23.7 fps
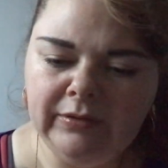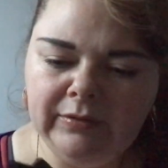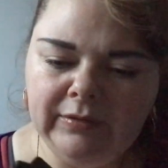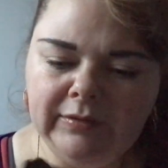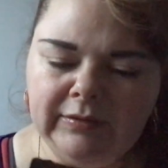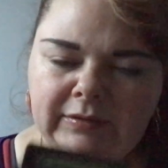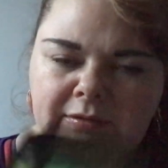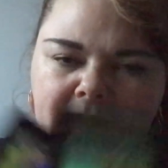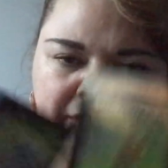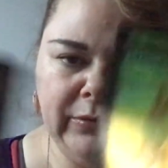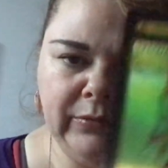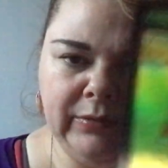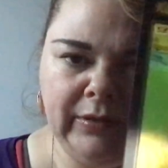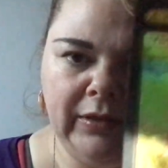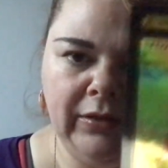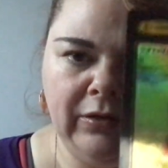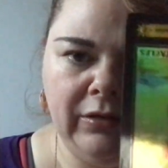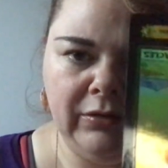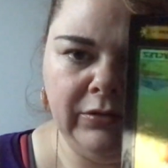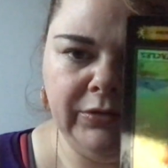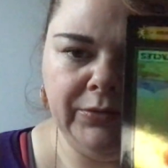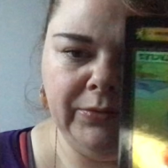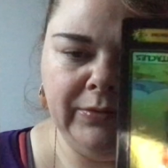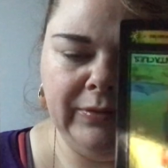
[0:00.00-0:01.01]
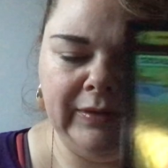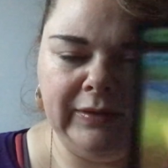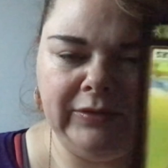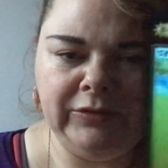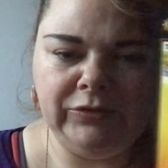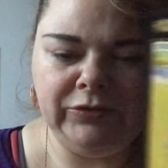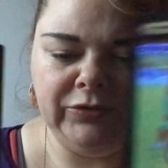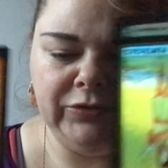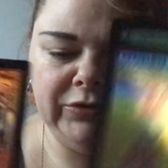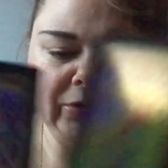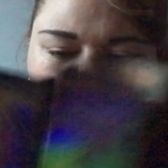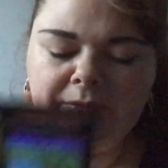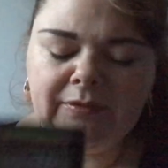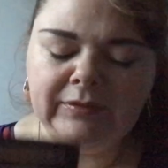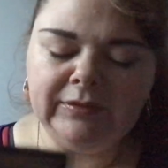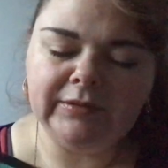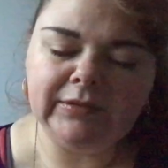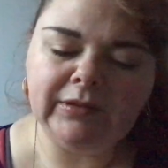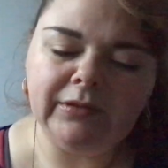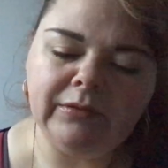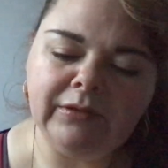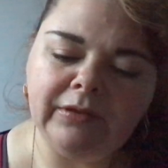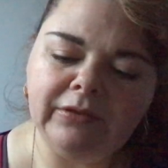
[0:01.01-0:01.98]
This is how they are in relation to you, and this
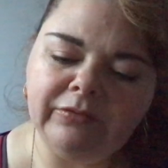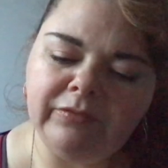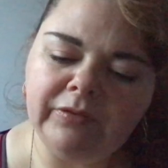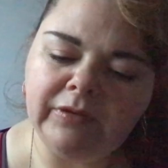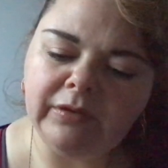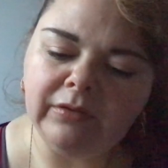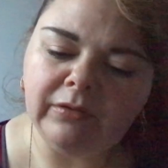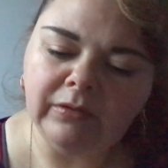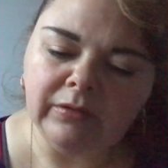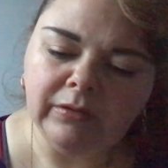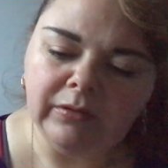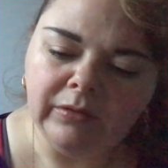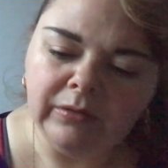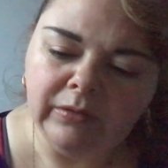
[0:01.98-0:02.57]
is how they feel.